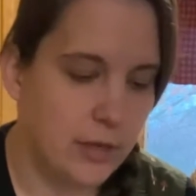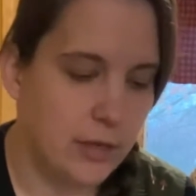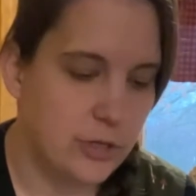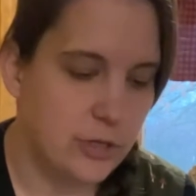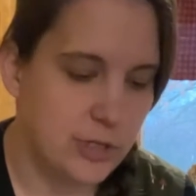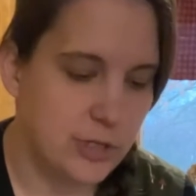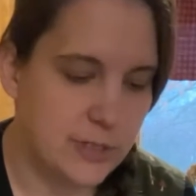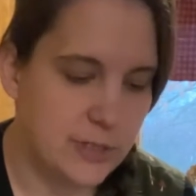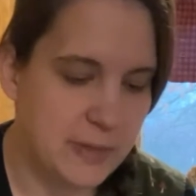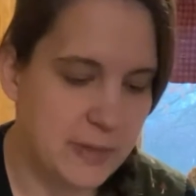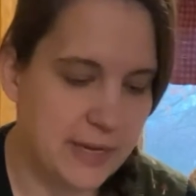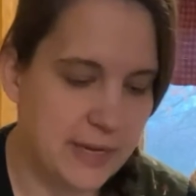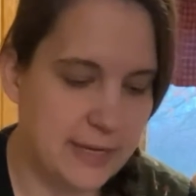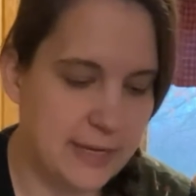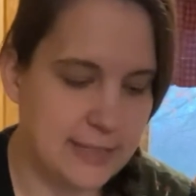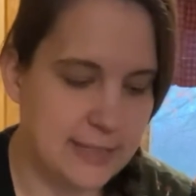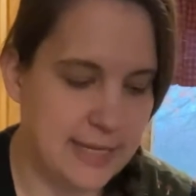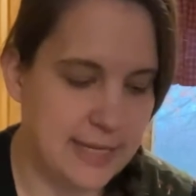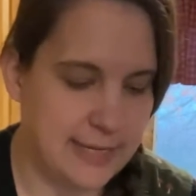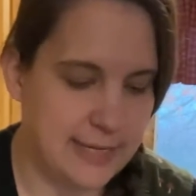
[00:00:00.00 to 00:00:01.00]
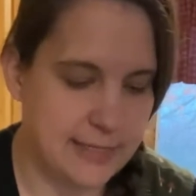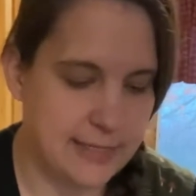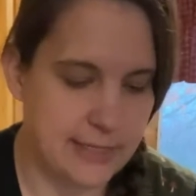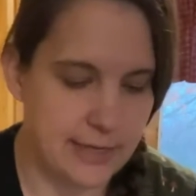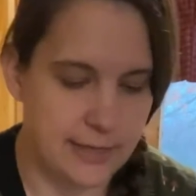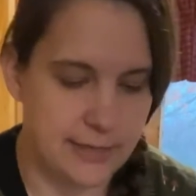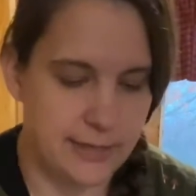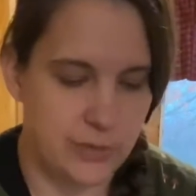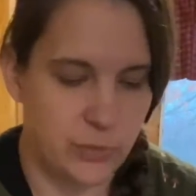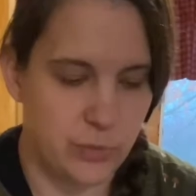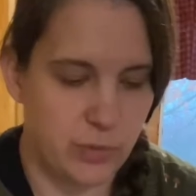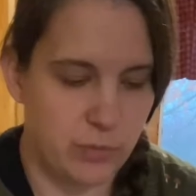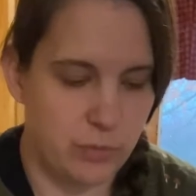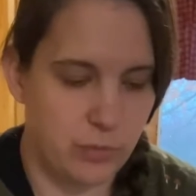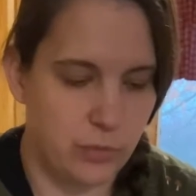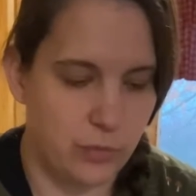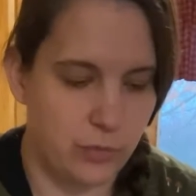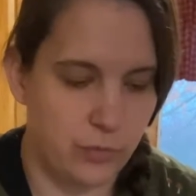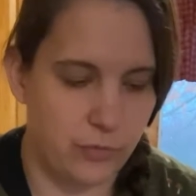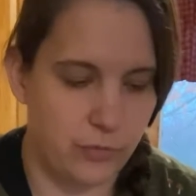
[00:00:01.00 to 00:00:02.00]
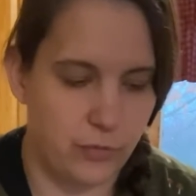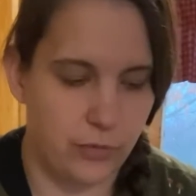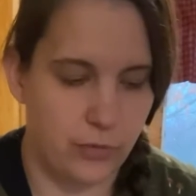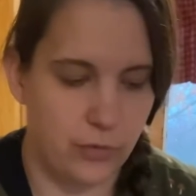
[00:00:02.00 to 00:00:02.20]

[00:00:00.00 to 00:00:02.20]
just because that does remove